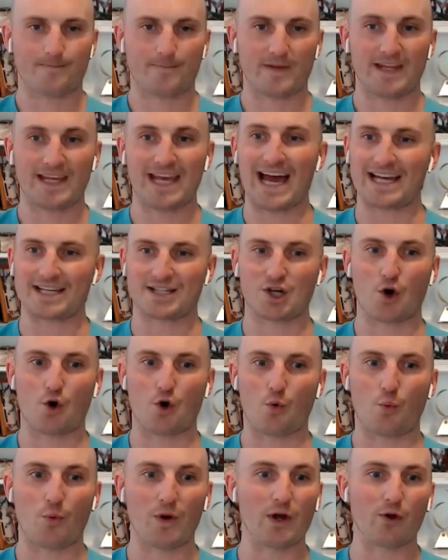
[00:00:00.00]
Yeah, so
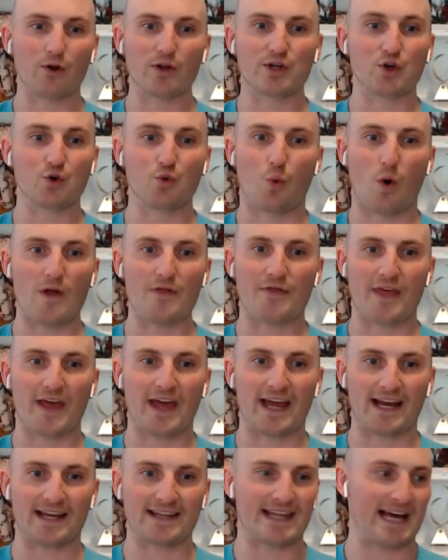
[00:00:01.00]
we only do one
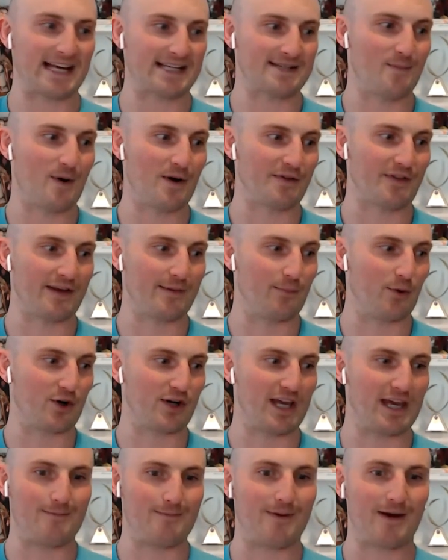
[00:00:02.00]
thing, and that's monthly
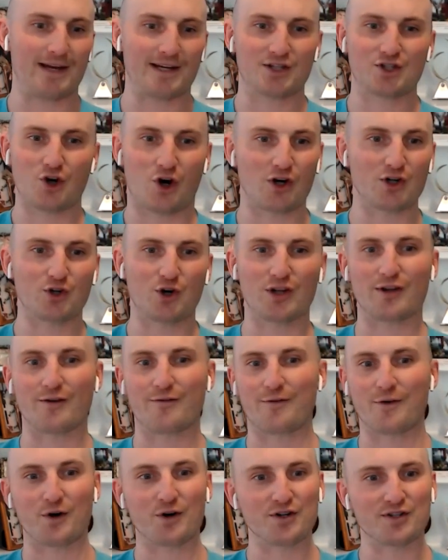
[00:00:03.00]
bookkeeping. Charge you on the
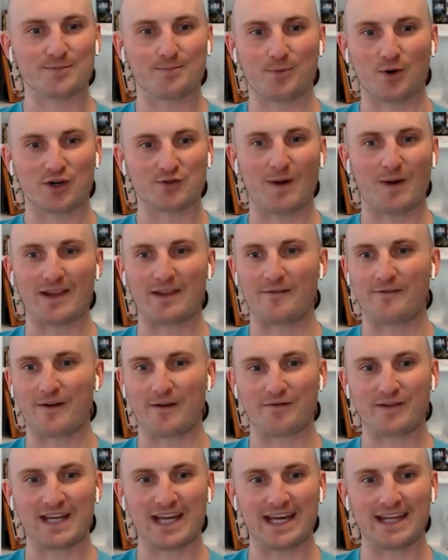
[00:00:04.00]
first, books by the
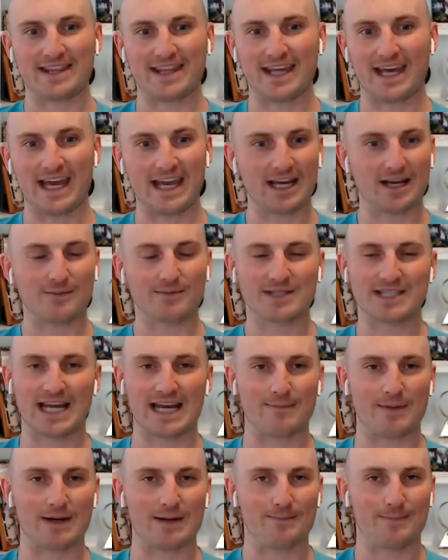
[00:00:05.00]
fifteenth, income
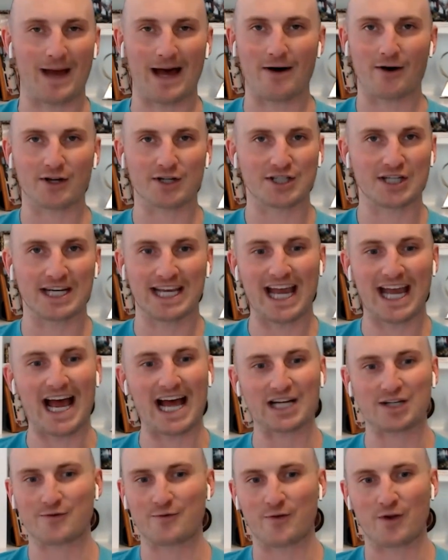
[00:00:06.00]
statement, balance sheet,
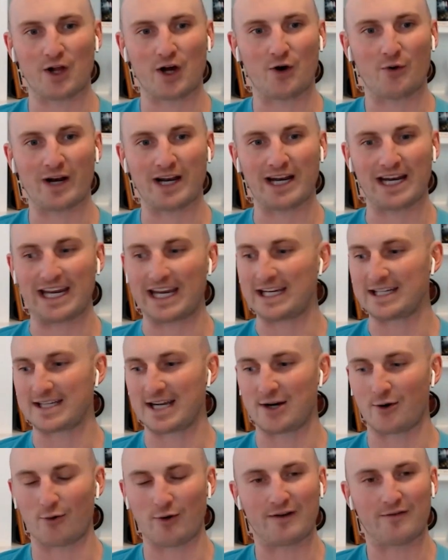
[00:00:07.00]
cash flow, in an
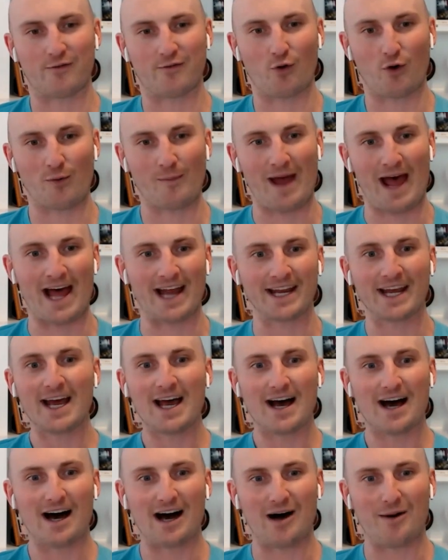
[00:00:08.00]
easy-to-read
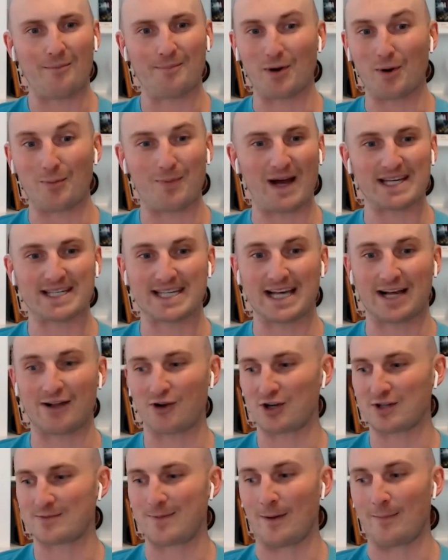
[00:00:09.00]
format, um, built by
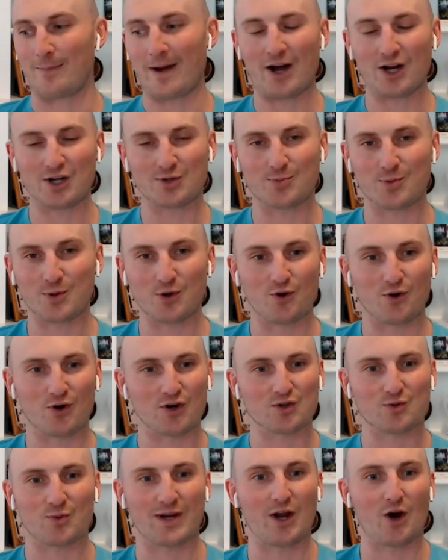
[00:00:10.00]
sellers, built by
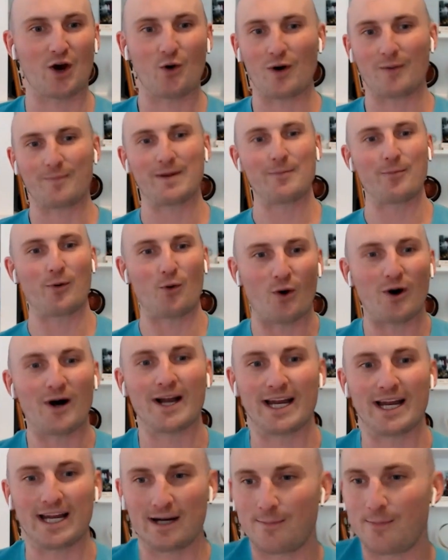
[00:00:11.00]
entrepreneurs. We know what people want
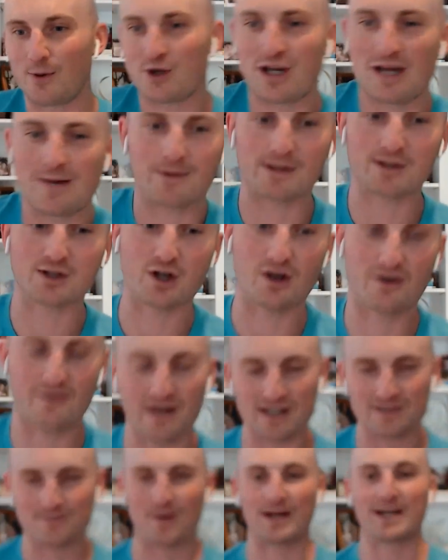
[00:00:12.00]
in a bookkeeping
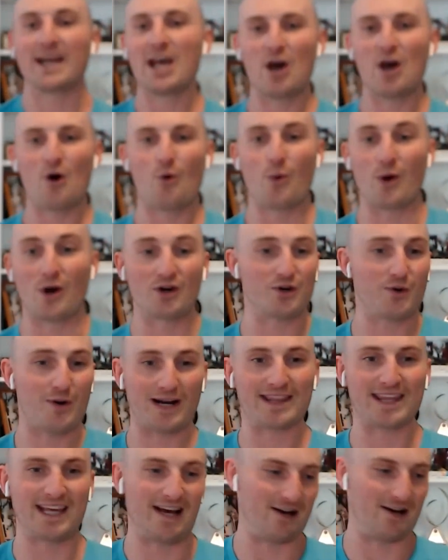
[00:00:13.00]
service, but we don't do
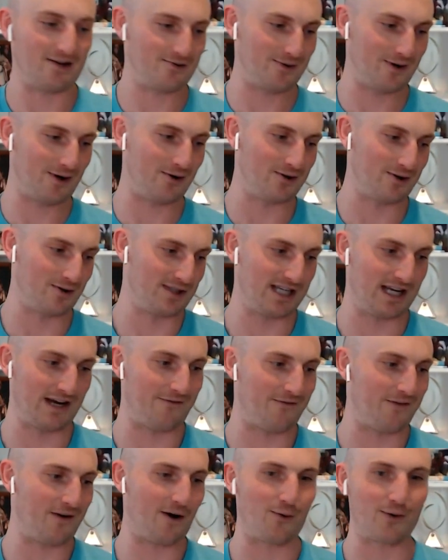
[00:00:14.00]
anything else. We don't do C F
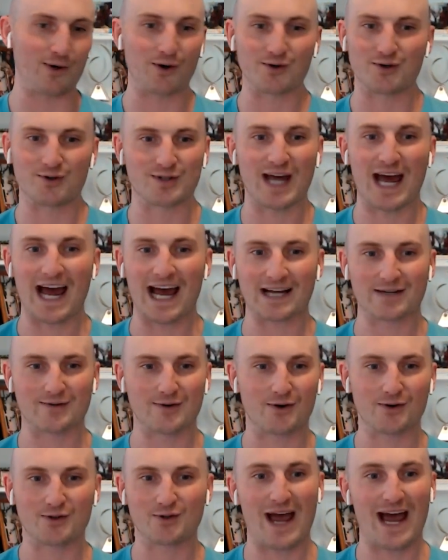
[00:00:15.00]
O, we don't do tax, we
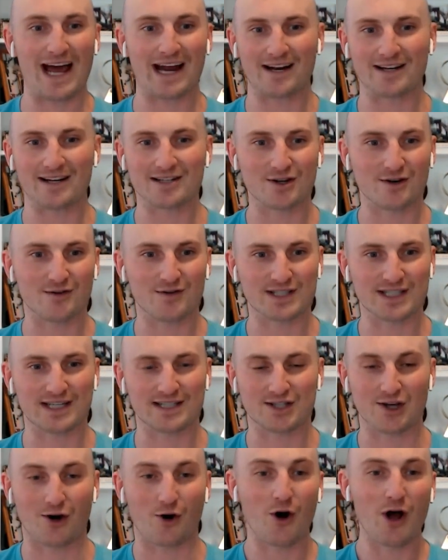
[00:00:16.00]
don't do add-on services.
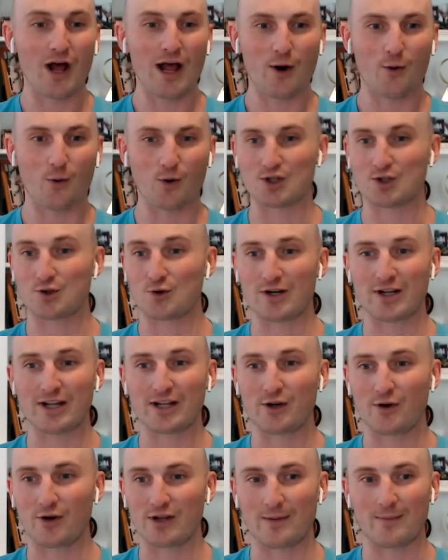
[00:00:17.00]
So we're strictly
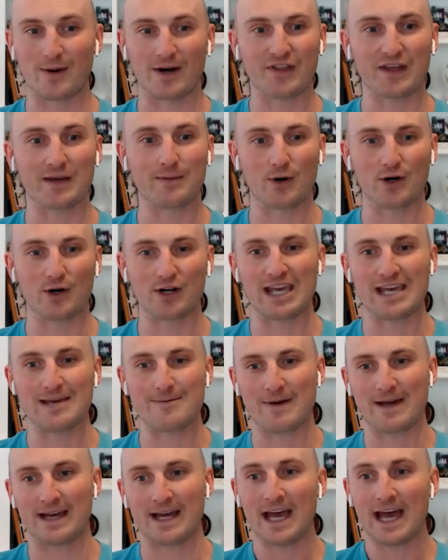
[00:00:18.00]
doing the monthly
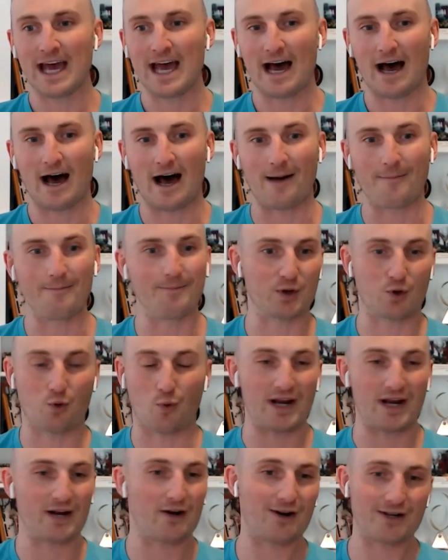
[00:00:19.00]
bookkeeping. Um,
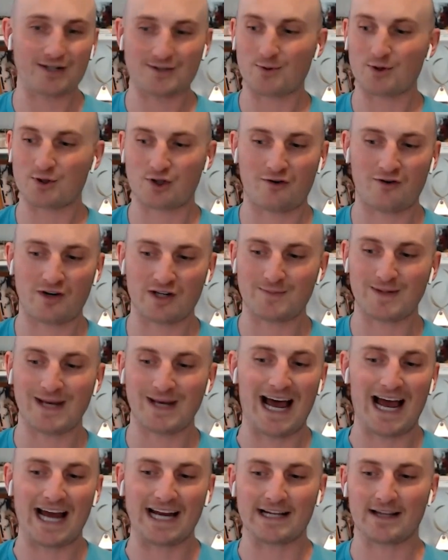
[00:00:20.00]
great customer service
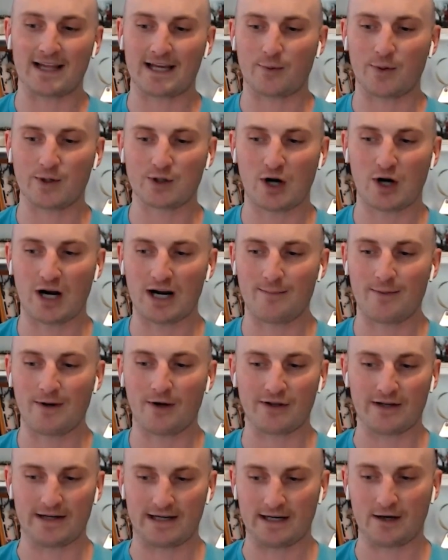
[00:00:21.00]
behind it, like we try to build
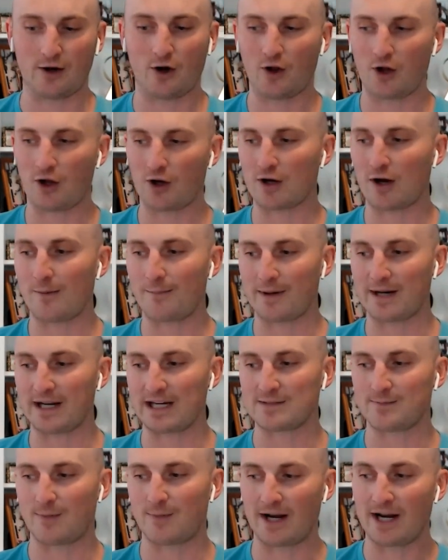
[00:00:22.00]
in, in all our
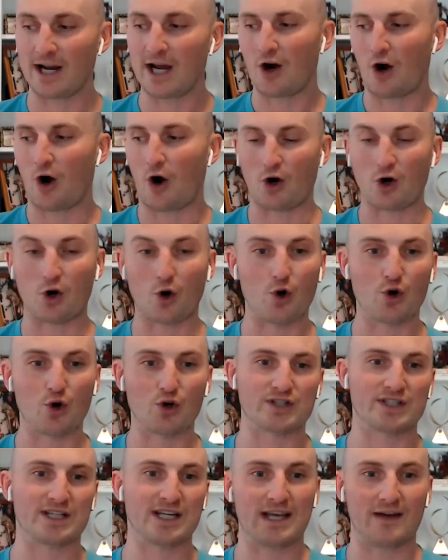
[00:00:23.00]
companies, but our goal is
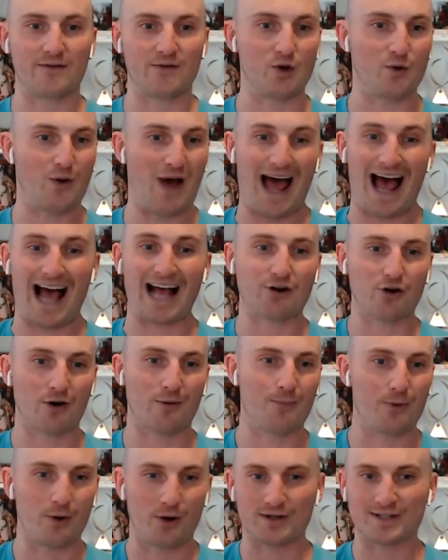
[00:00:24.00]
to give you accurate
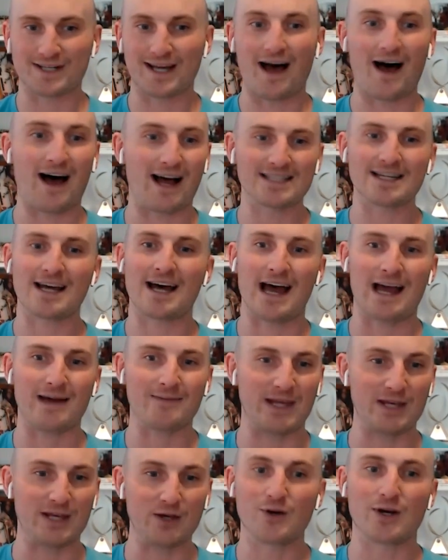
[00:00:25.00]
books on time that
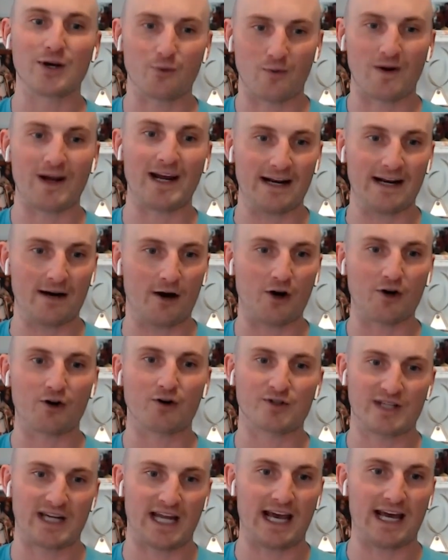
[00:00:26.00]
you can read and
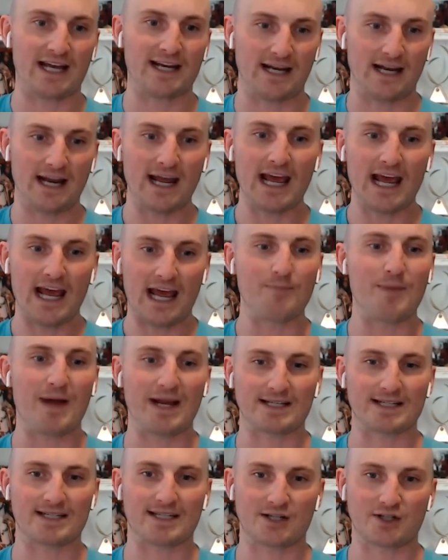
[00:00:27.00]
understand and, and make
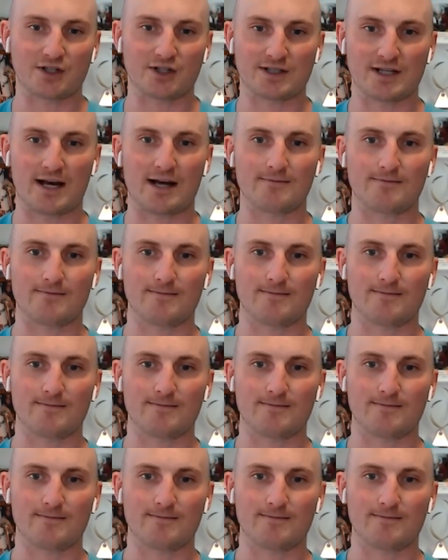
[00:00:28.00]
decisions on.